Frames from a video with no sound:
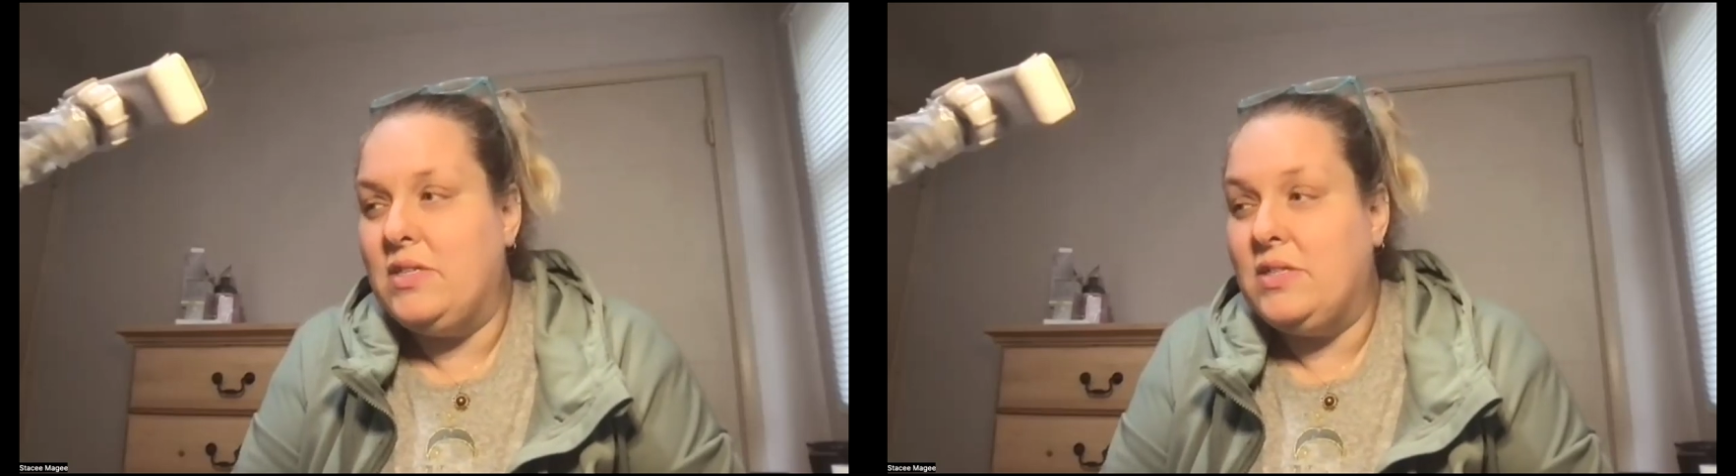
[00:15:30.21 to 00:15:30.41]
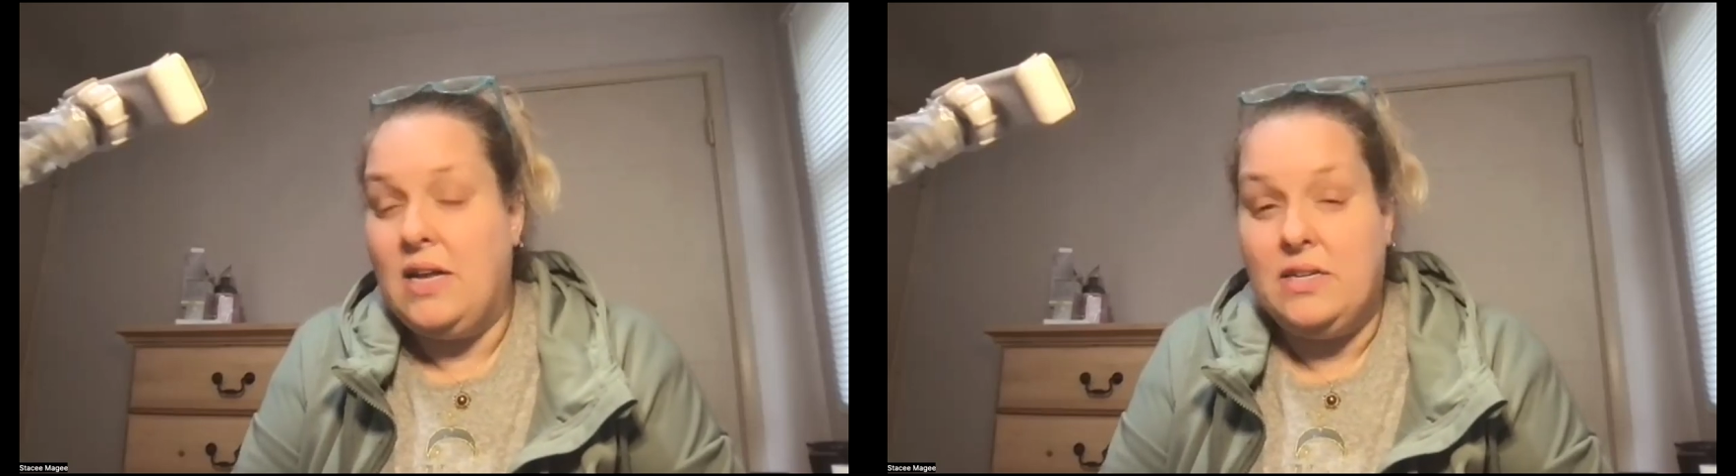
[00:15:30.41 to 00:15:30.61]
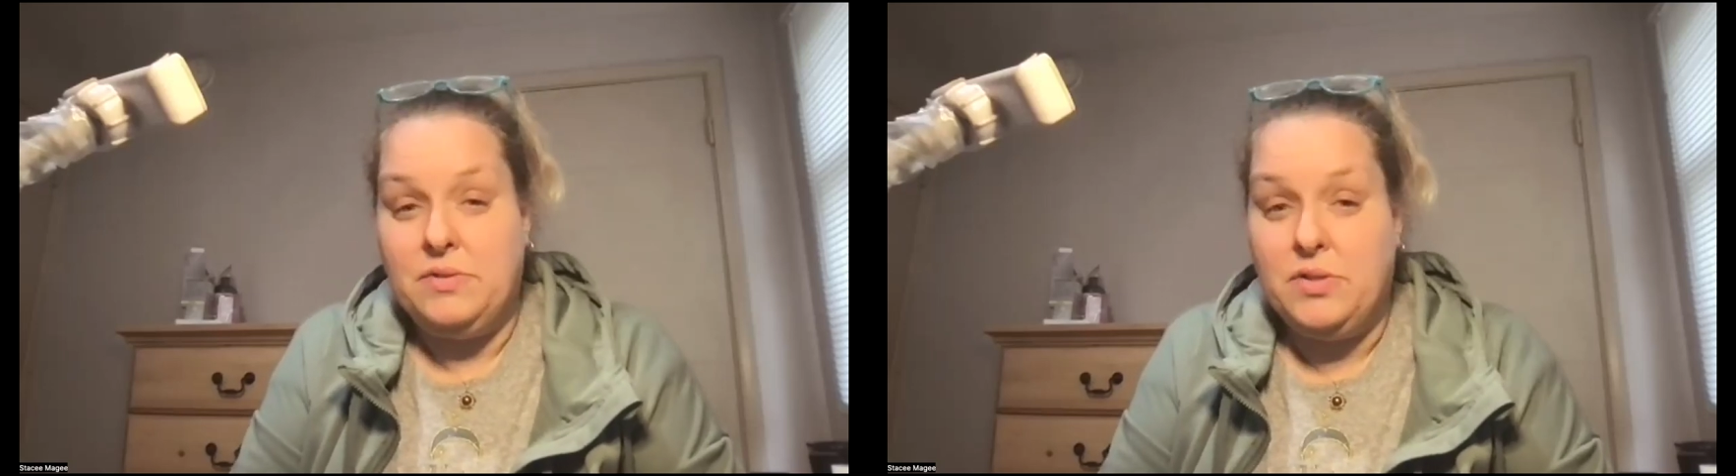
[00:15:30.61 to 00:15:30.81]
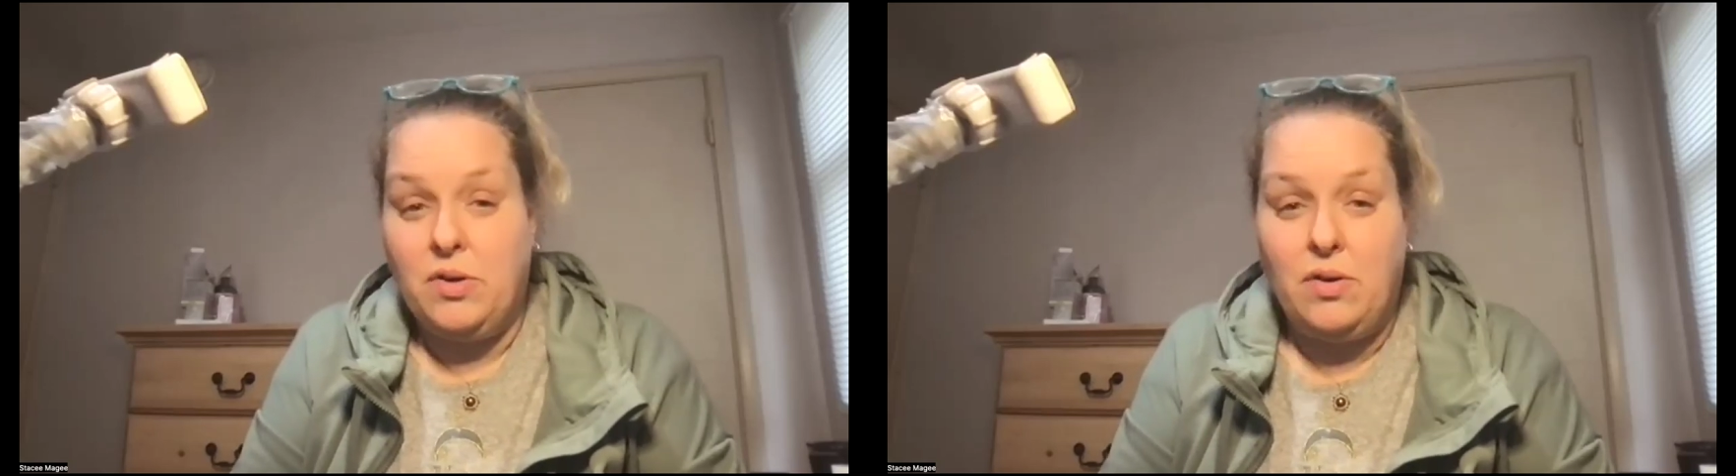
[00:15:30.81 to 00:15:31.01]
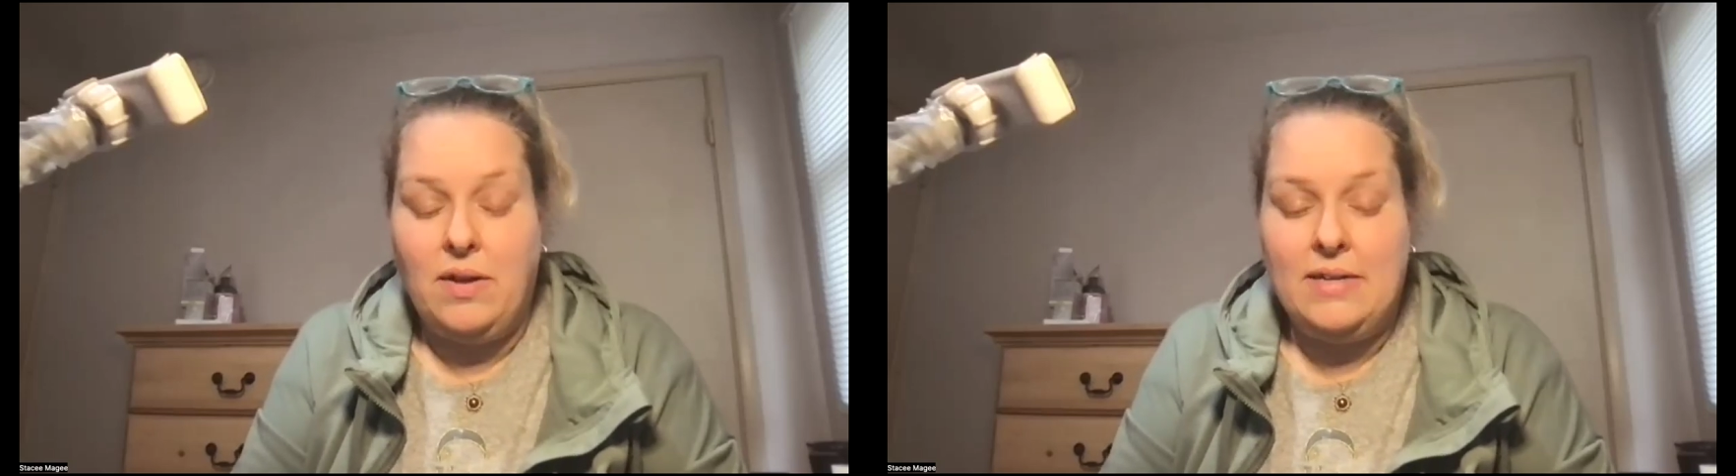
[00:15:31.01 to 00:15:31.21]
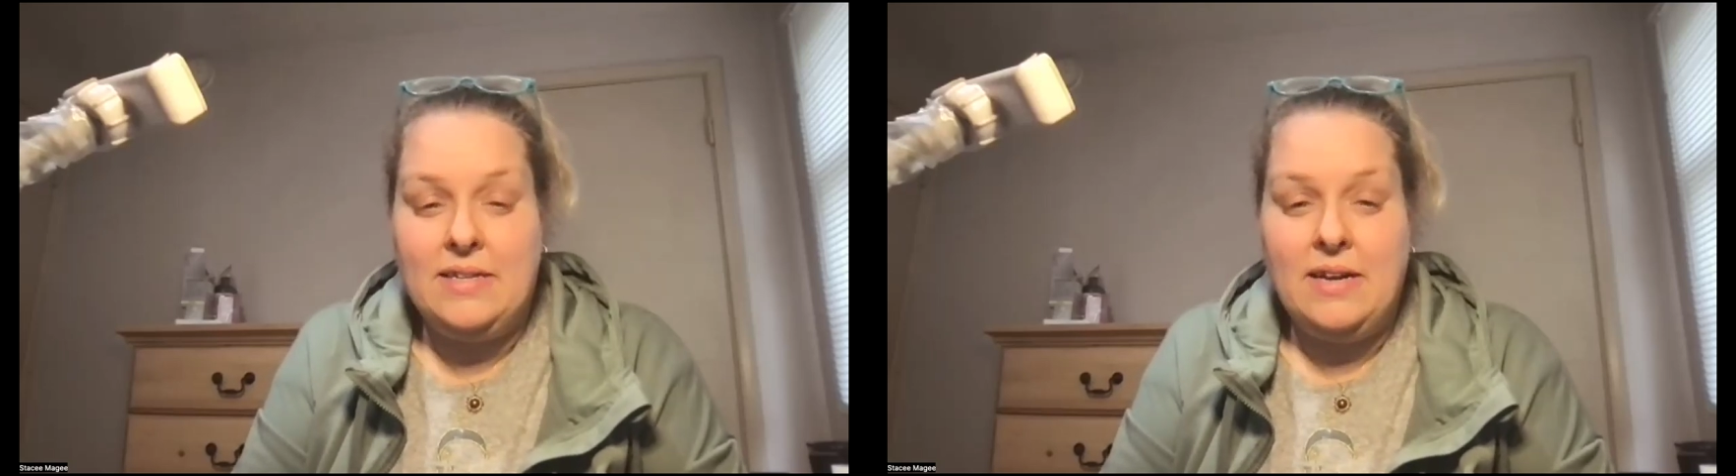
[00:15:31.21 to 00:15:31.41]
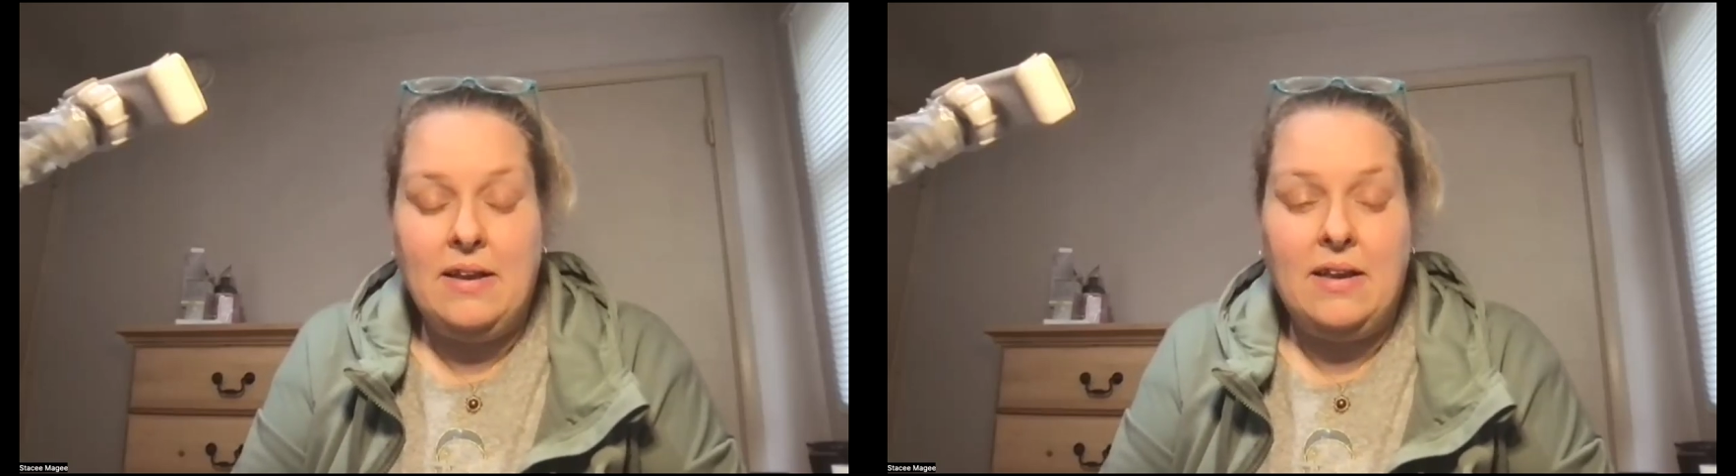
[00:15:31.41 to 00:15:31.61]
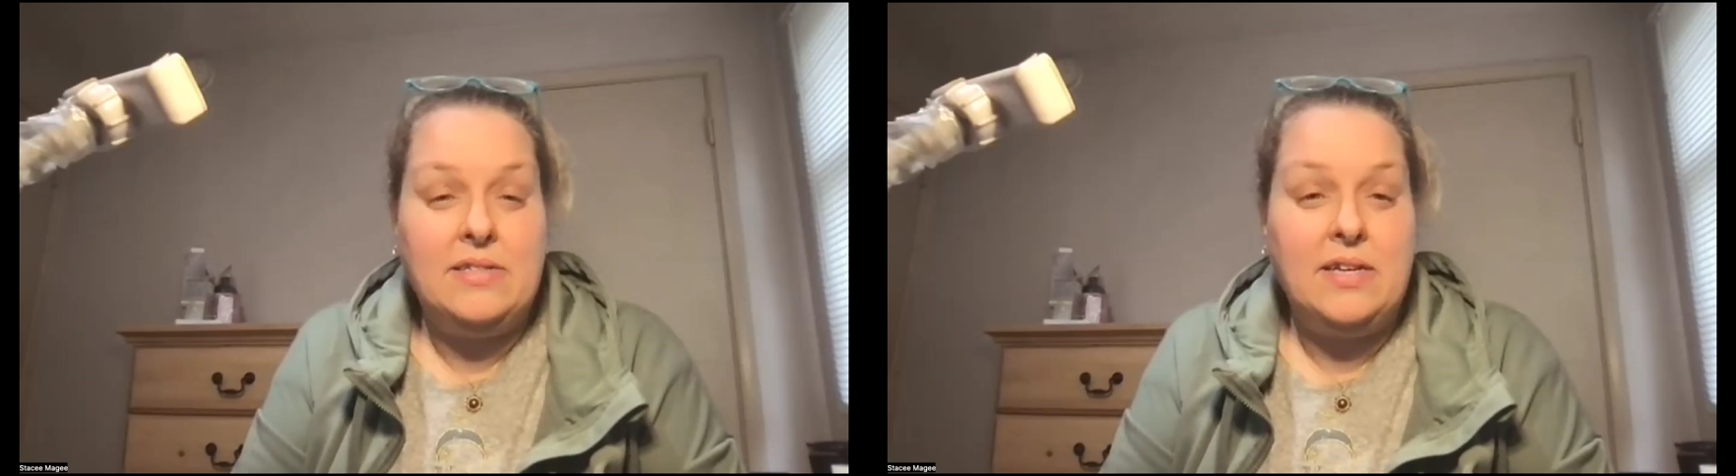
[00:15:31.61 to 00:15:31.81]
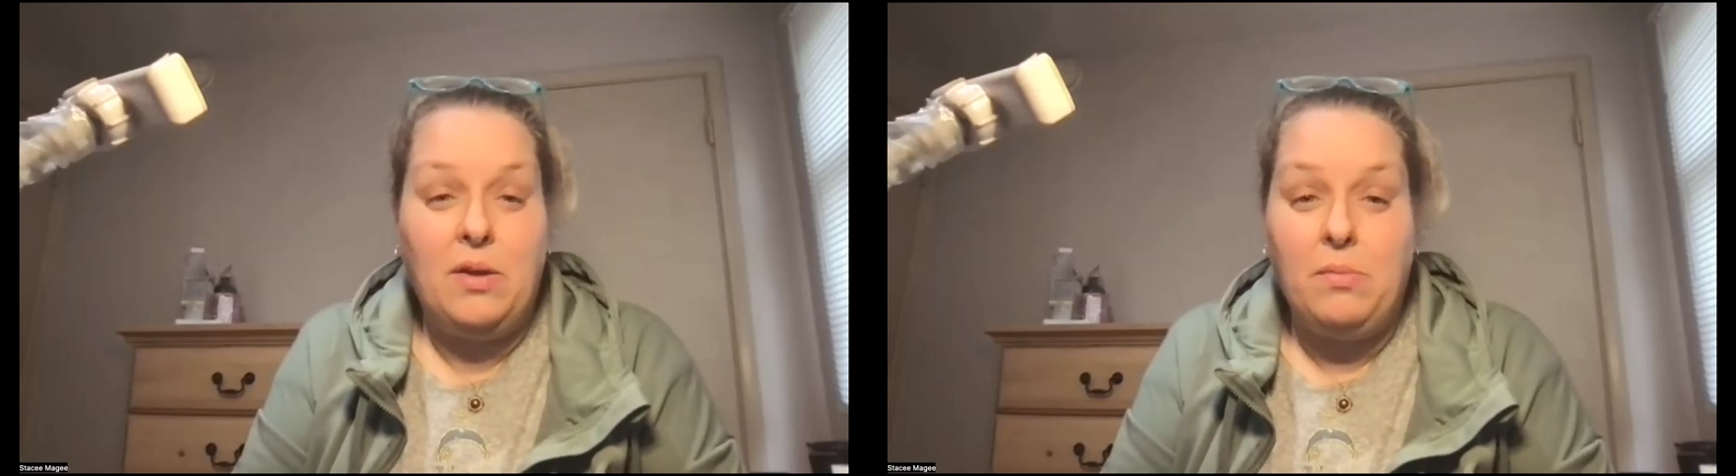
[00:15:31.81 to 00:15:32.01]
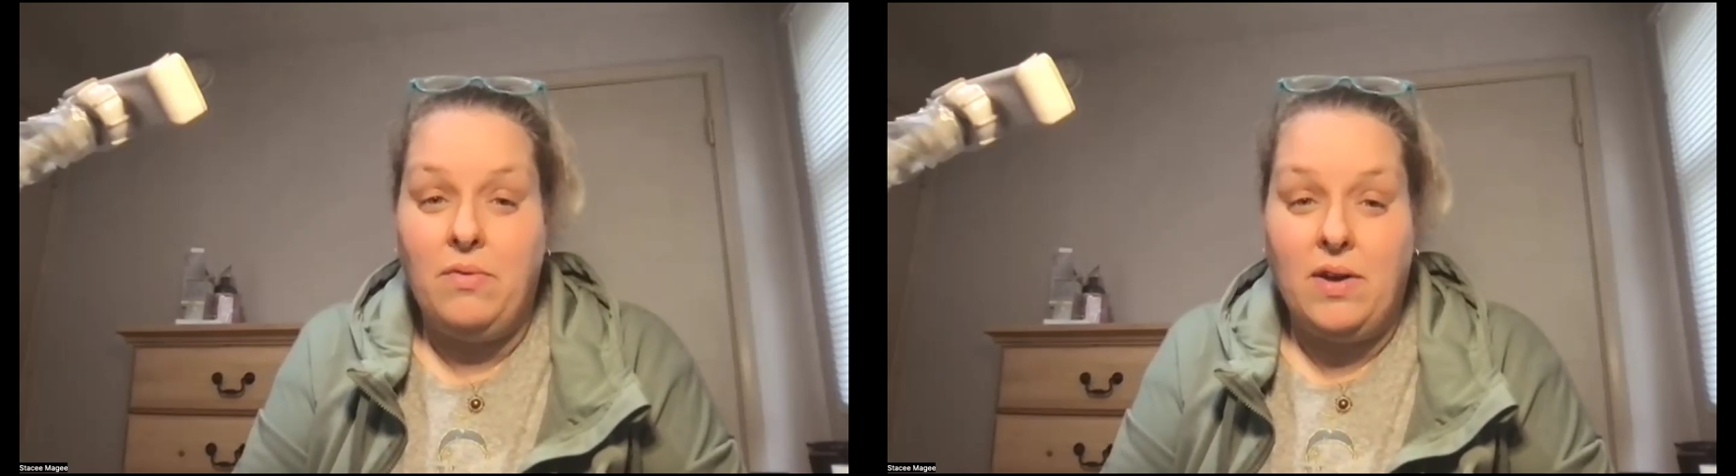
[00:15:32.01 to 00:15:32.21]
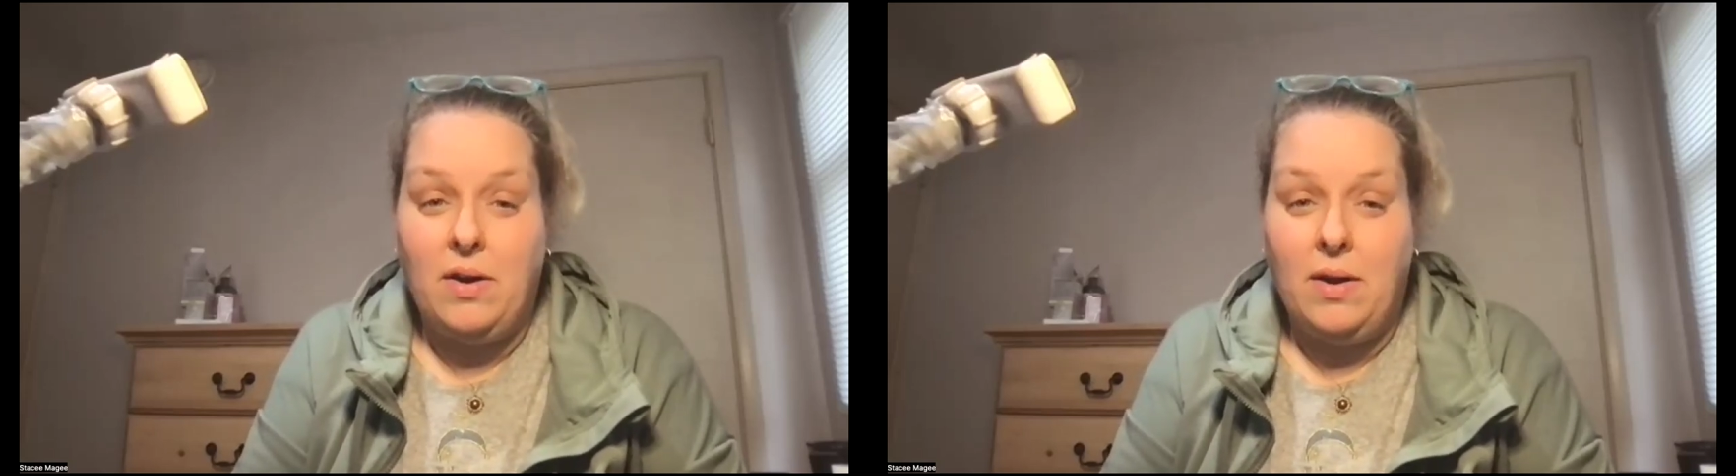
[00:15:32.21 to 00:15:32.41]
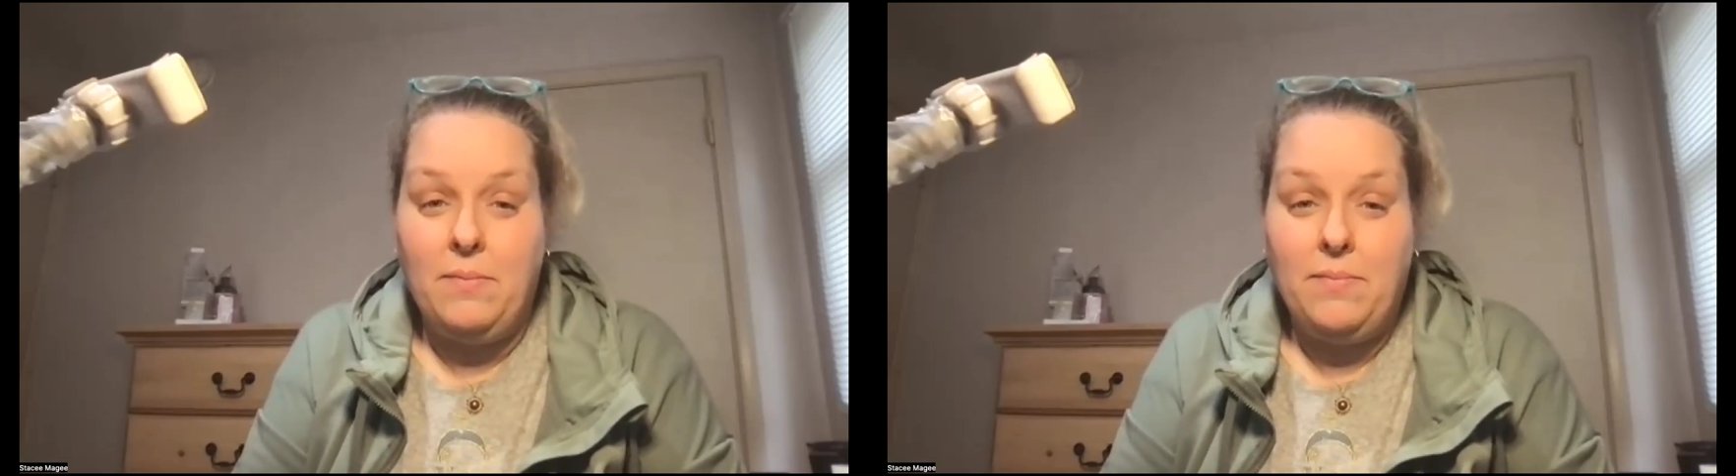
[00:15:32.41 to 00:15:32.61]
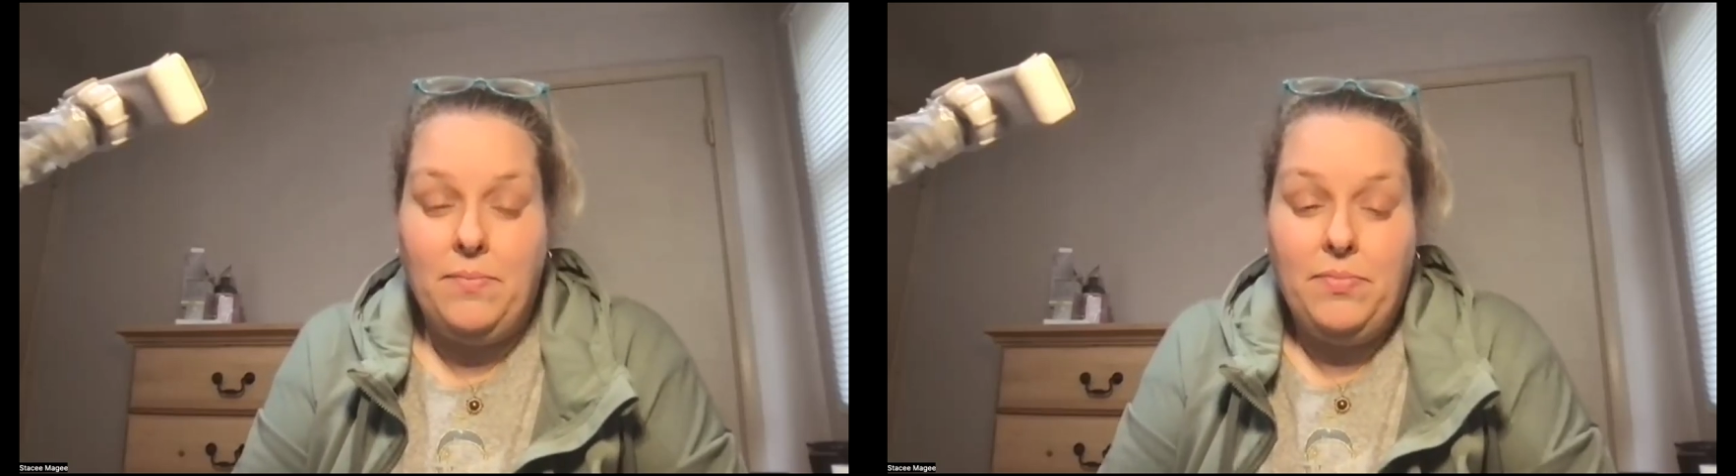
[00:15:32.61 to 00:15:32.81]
just had to internalize it and continue moving on.